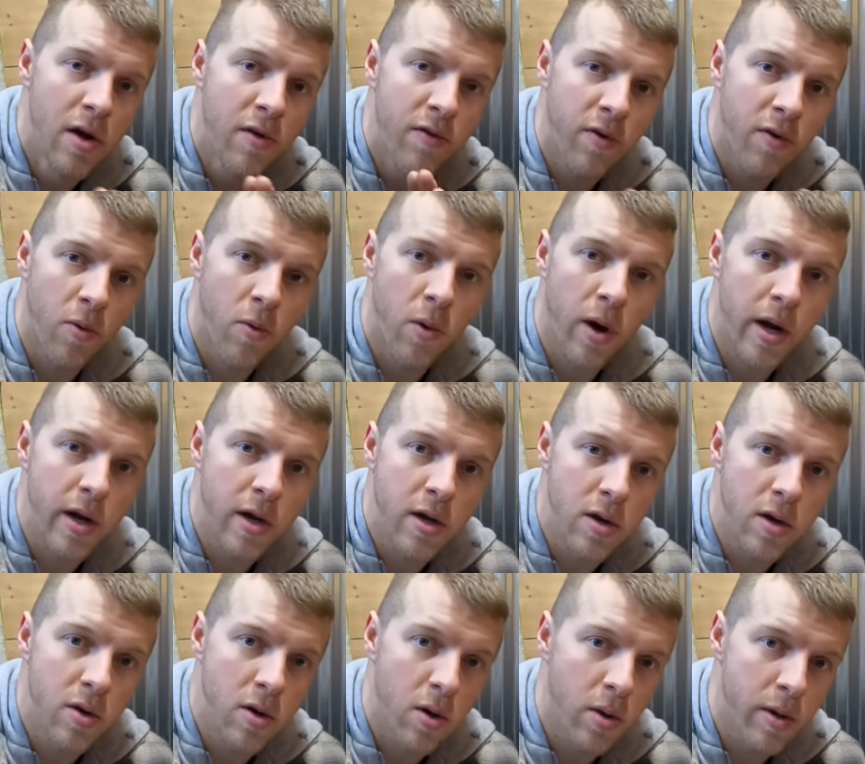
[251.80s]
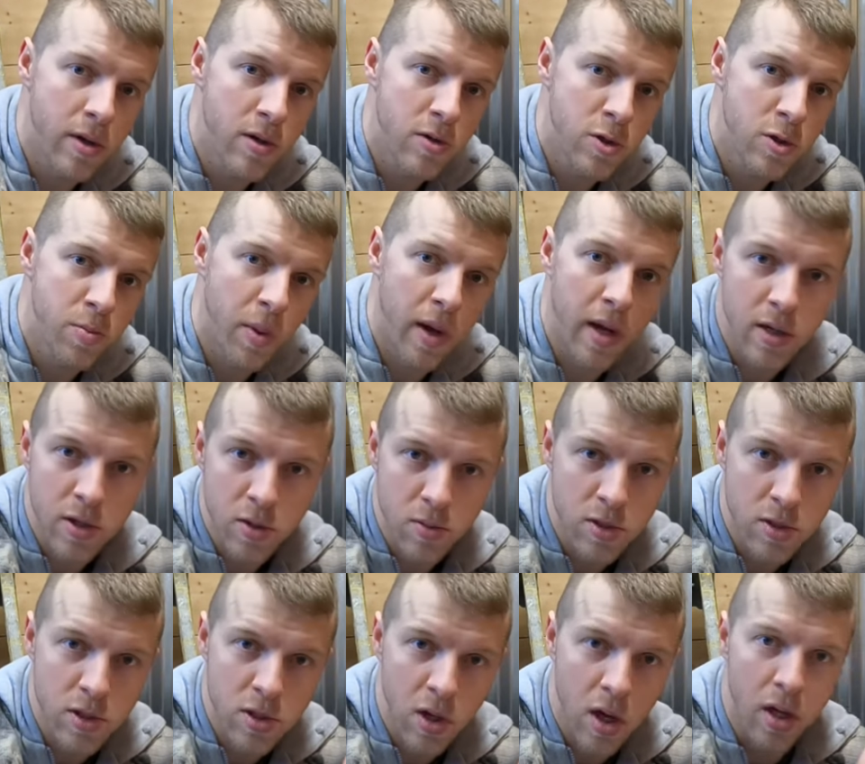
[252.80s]
for what you're going to spend to
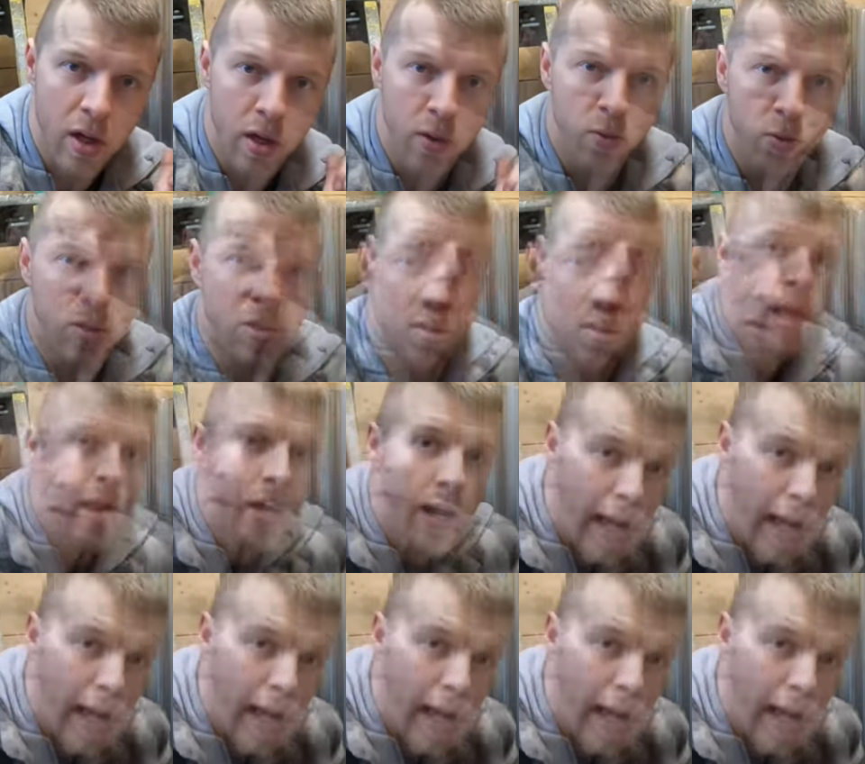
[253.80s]
install a wood stove.